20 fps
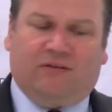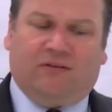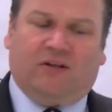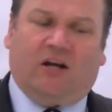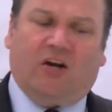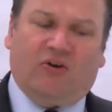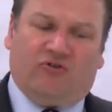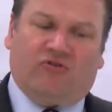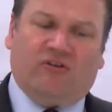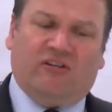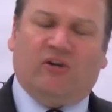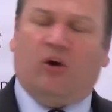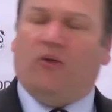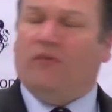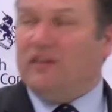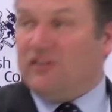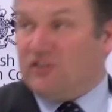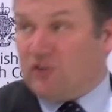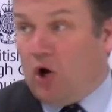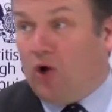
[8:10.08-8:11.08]
countries on
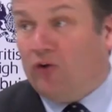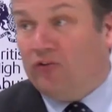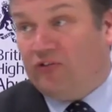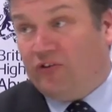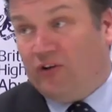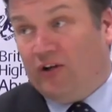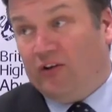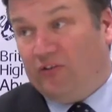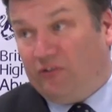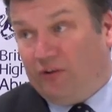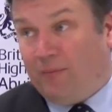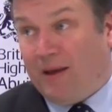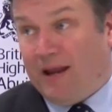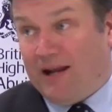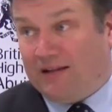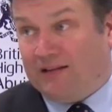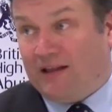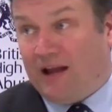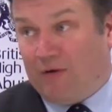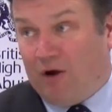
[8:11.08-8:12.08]
this continent to
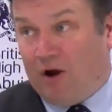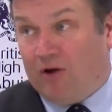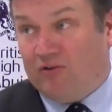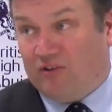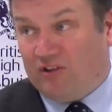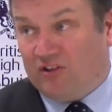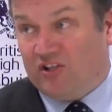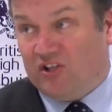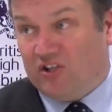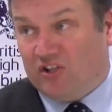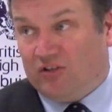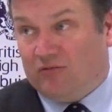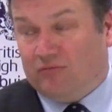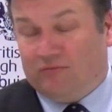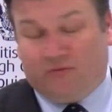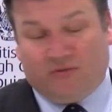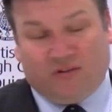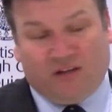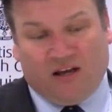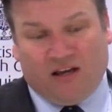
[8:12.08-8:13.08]
make their own decision.
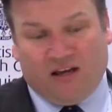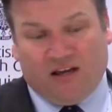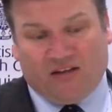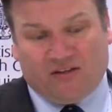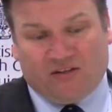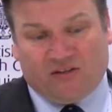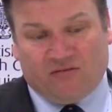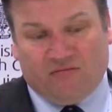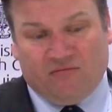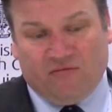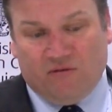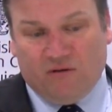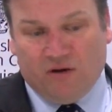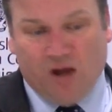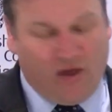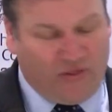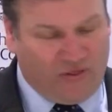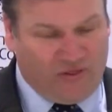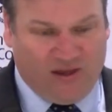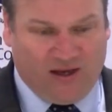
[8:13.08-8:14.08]
There's
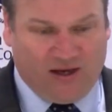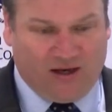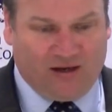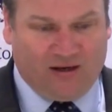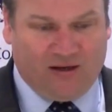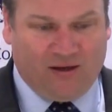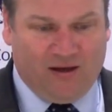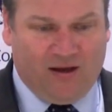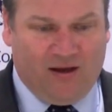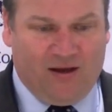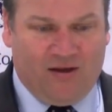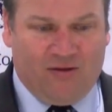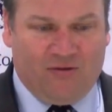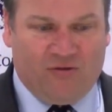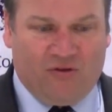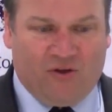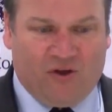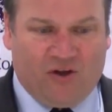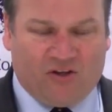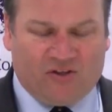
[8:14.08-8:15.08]
nothing
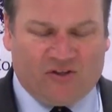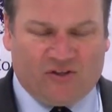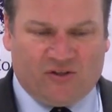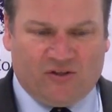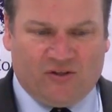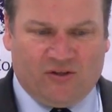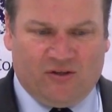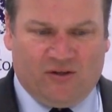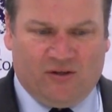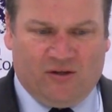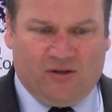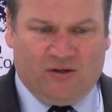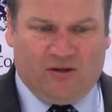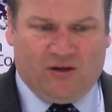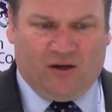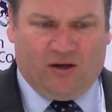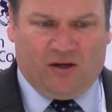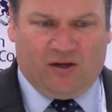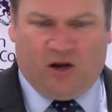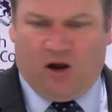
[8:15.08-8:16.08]
that,
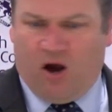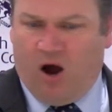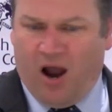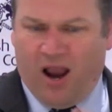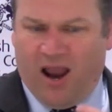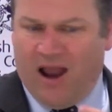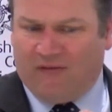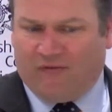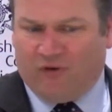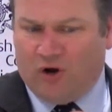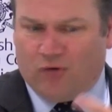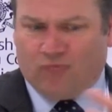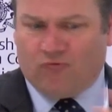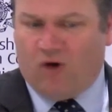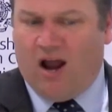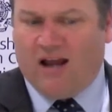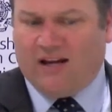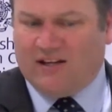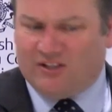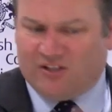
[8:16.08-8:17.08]
I have no
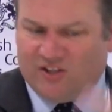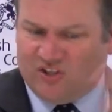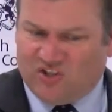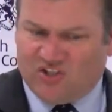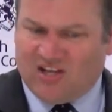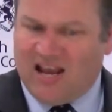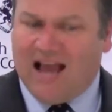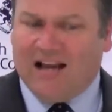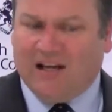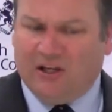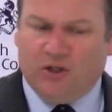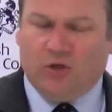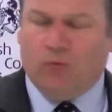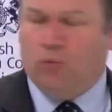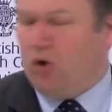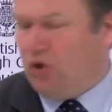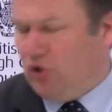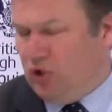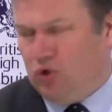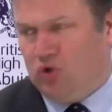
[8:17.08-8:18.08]
right to tell you
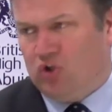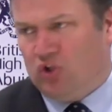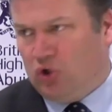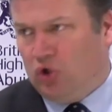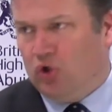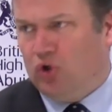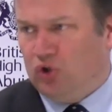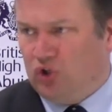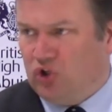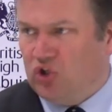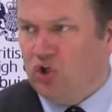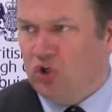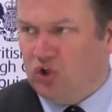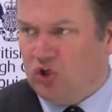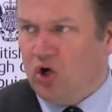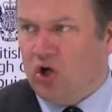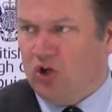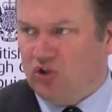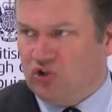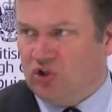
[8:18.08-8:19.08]
what you should or should
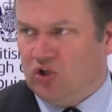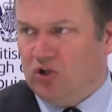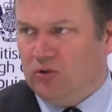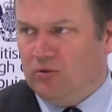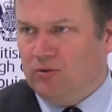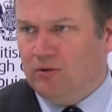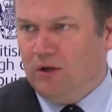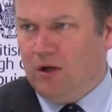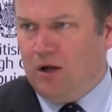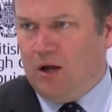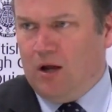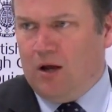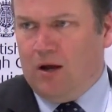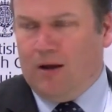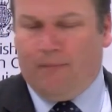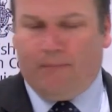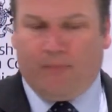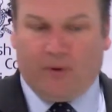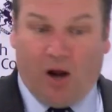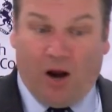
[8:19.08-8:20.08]
not do.
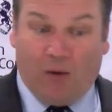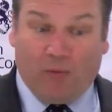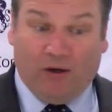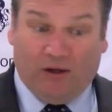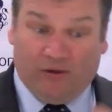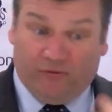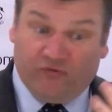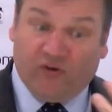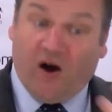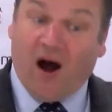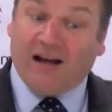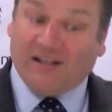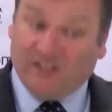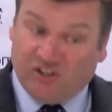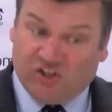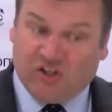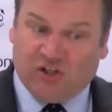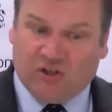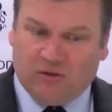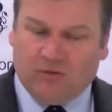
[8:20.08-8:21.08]
But I will
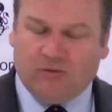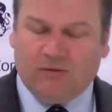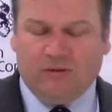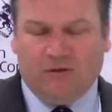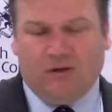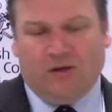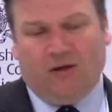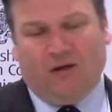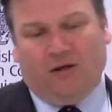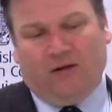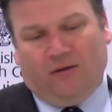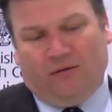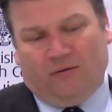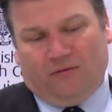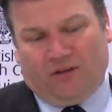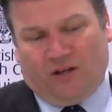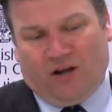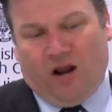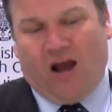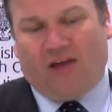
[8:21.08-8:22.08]
advise you
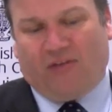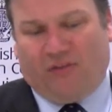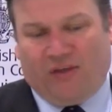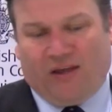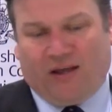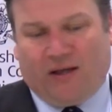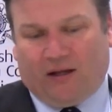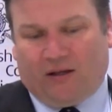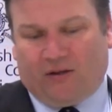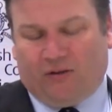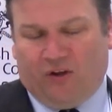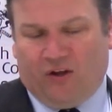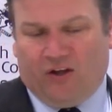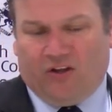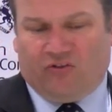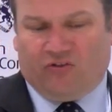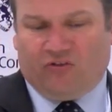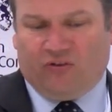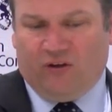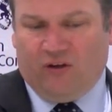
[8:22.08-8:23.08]
that I think
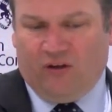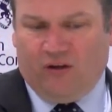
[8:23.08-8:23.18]
that